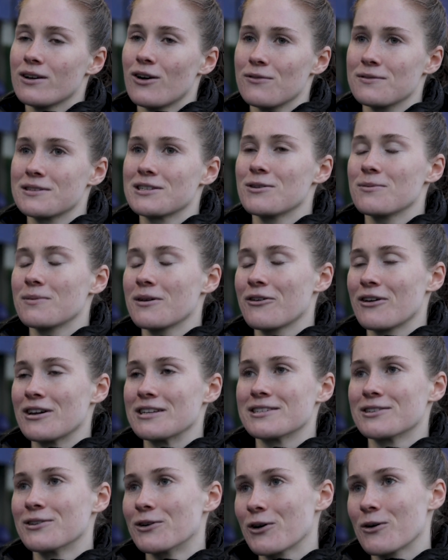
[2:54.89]
Obviously it would be
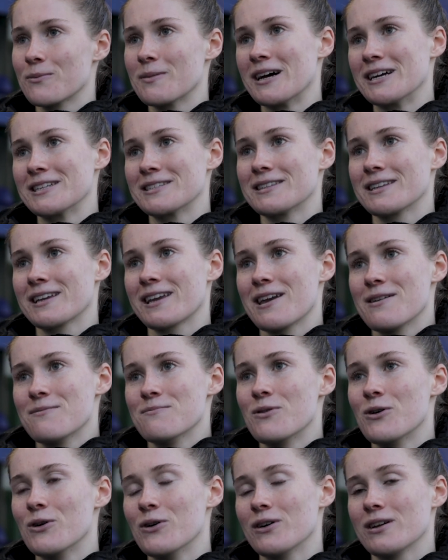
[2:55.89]
great to not go behind in the game,
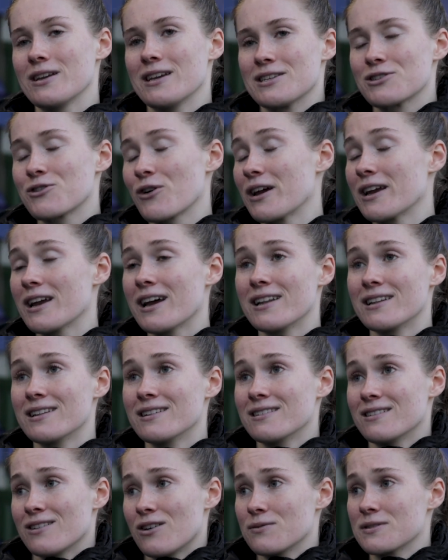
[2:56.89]
but it's great,
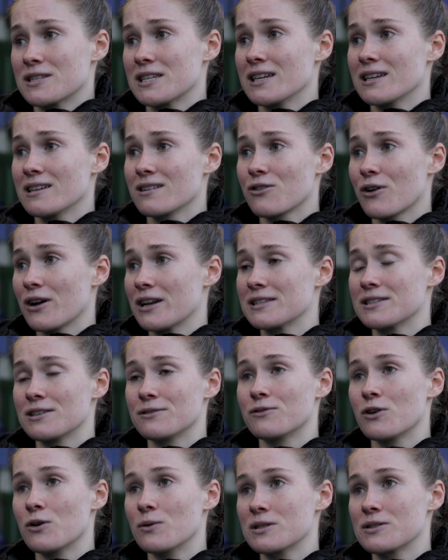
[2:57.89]
and obviously credit to the
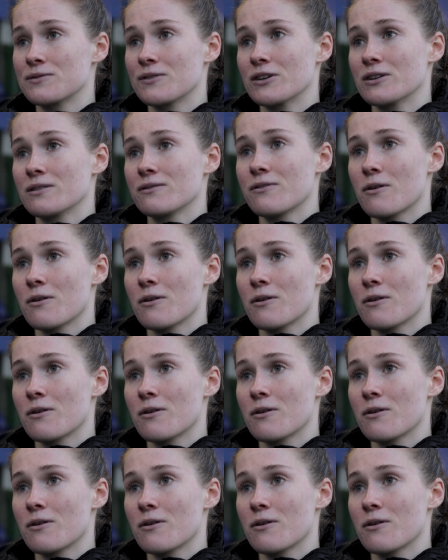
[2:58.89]
forwards for,